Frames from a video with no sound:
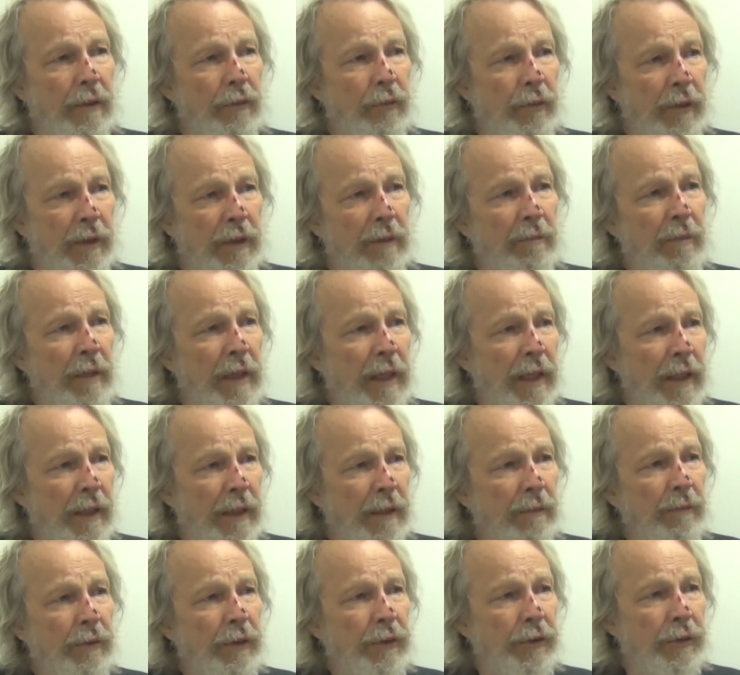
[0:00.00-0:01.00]
a writ of
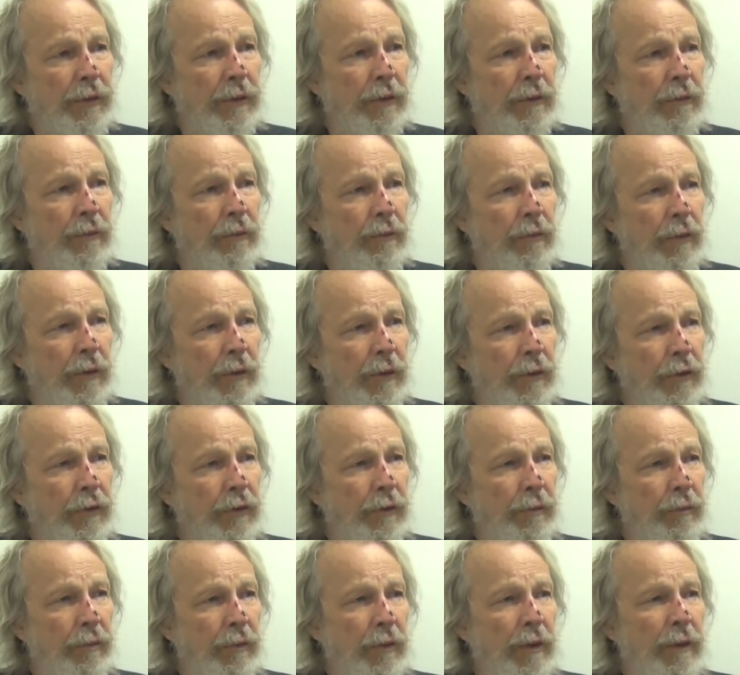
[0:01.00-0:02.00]
mandamus with the
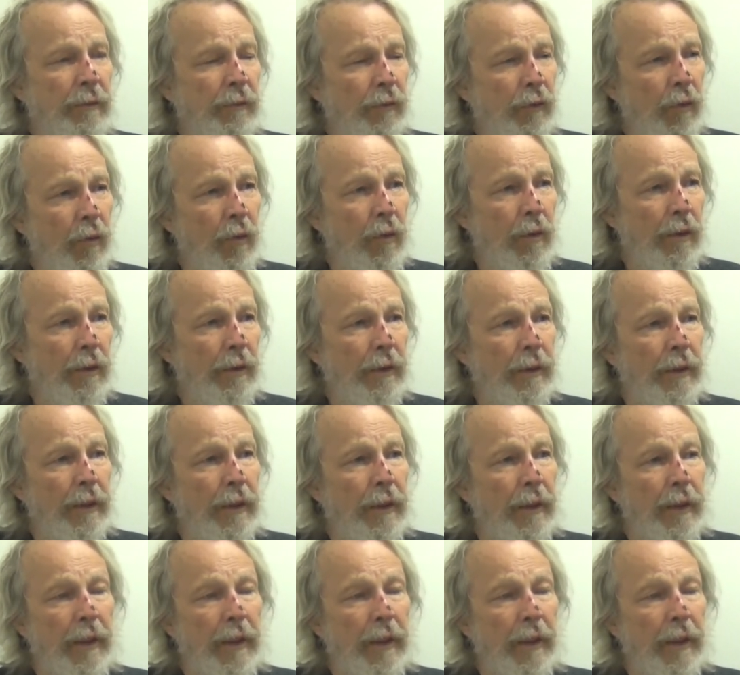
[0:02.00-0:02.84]
Supreme Court